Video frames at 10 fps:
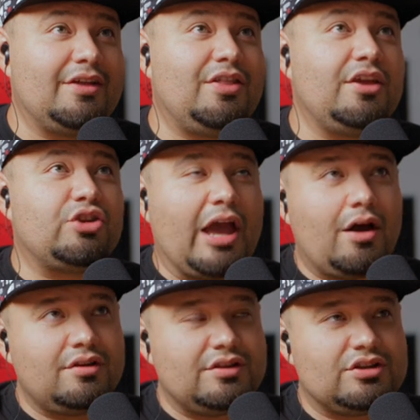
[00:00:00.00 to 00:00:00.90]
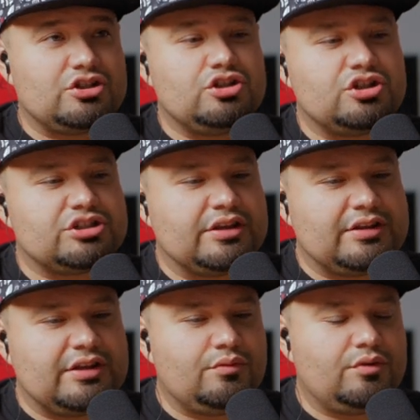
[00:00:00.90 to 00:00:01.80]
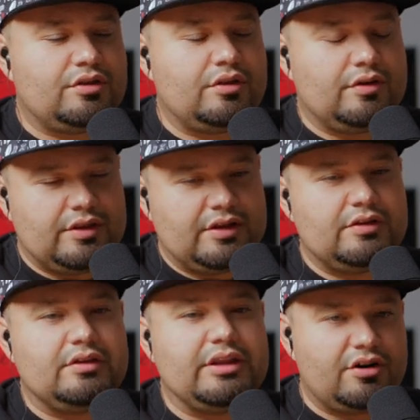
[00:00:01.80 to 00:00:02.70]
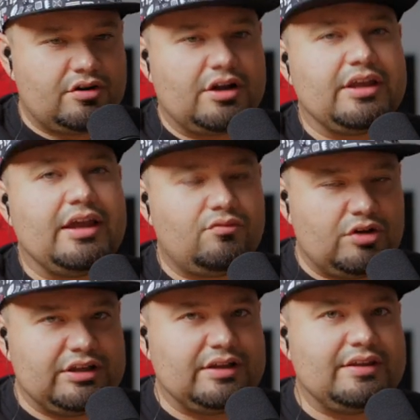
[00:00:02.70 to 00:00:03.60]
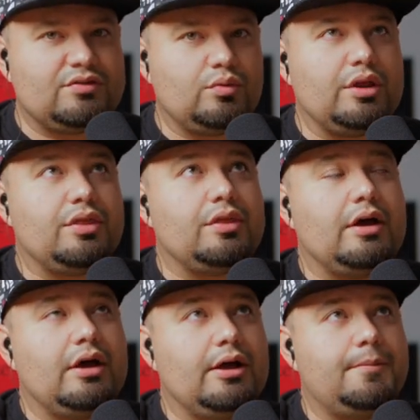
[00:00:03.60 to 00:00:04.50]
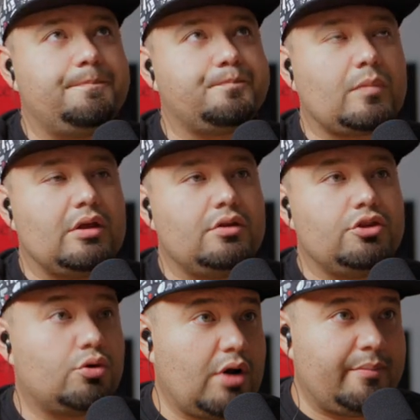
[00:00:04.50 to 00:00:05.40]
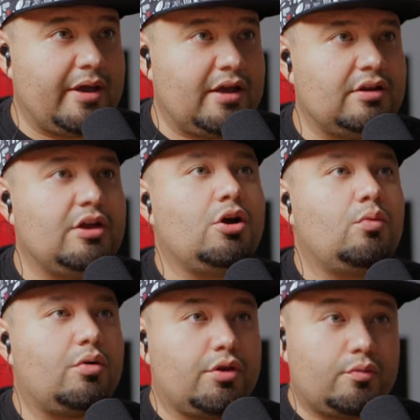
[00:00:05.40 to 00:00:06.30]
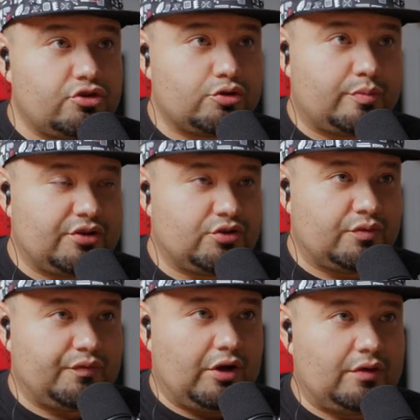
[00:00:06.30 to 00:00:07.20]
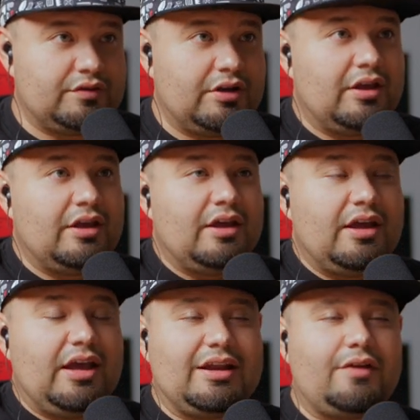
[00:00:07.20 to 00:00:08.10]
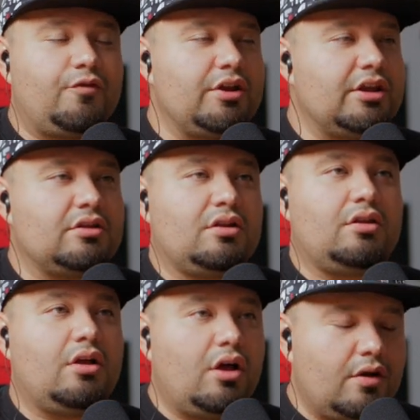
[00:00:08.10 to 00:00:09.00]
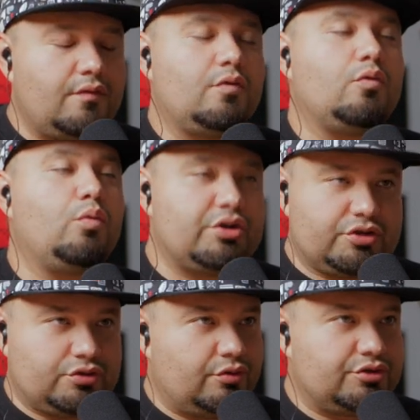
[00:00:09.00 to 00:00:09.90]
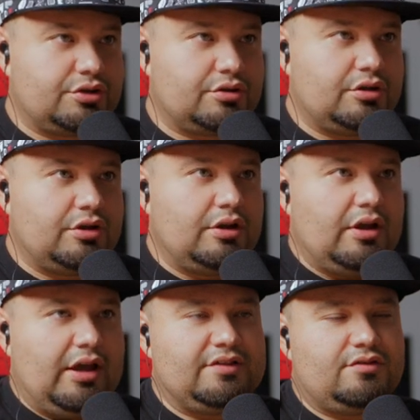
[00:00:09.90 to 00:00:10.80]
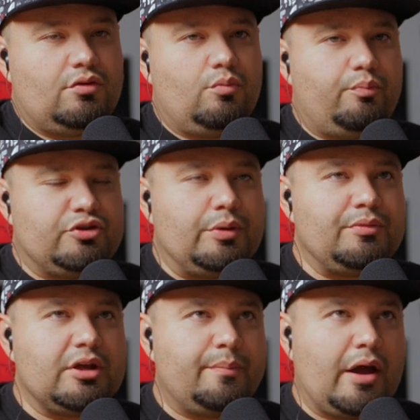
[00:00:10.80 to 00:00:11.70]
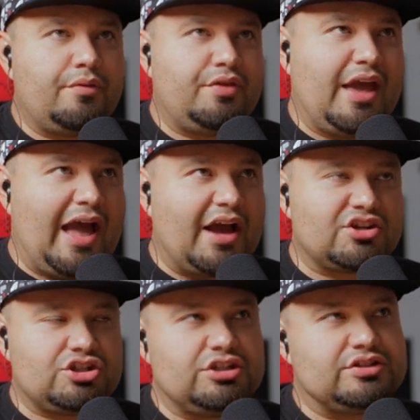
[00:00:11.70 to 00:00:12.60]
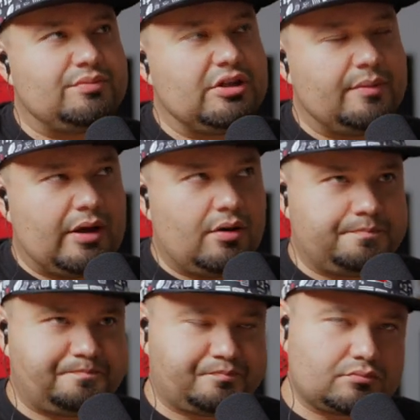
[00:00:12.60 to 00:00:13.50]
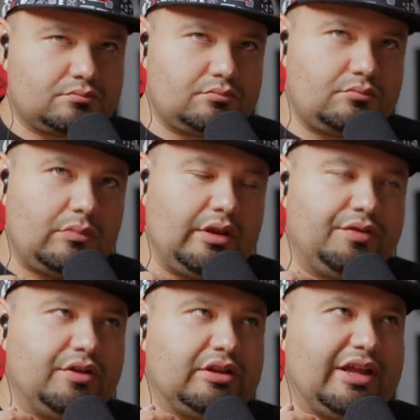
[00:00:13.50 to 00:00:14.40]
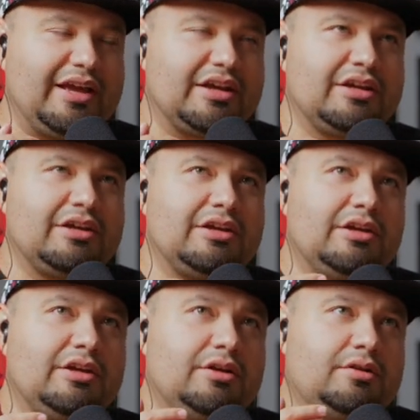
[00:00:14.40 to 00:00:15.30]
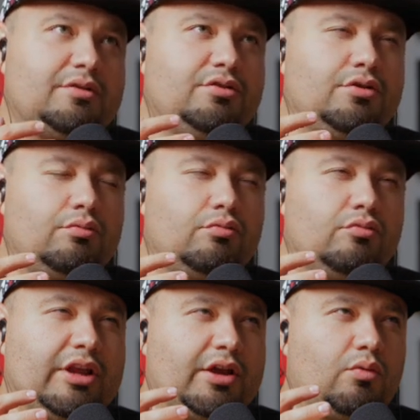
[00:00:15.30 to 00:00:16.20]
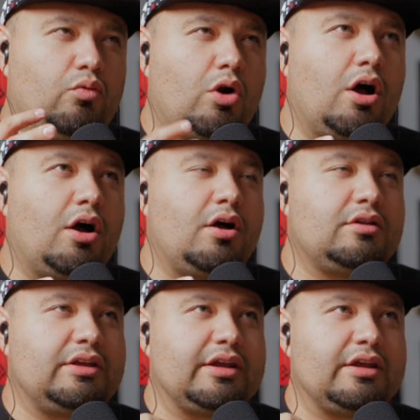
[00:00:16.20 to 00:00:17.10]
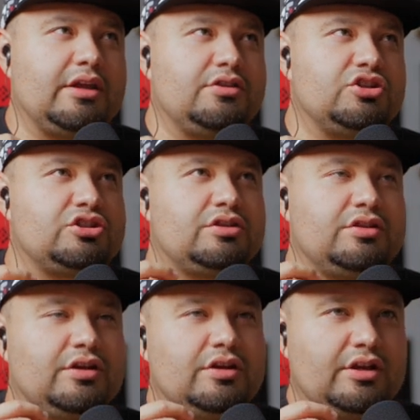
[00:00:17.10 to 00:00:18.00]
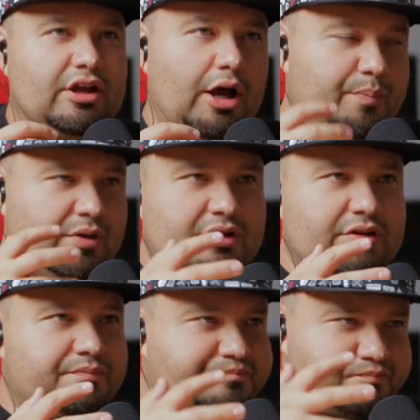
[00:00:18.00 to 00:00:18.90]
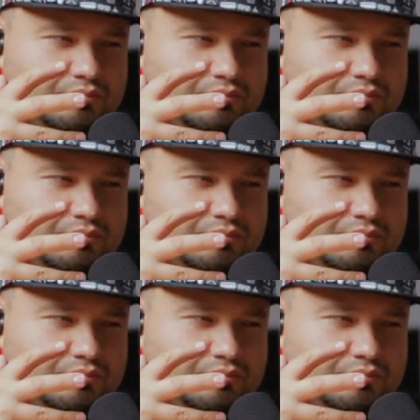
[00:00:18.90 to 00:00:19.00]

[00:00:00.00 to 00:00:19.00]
They touted this just like they did with they later again redid this with um, the Gray Man, where the Russo brothers were involved. Right. And I freaking love Winter Soldier. Yeah. And so something about the action, something about the like, the like raw, like just the up in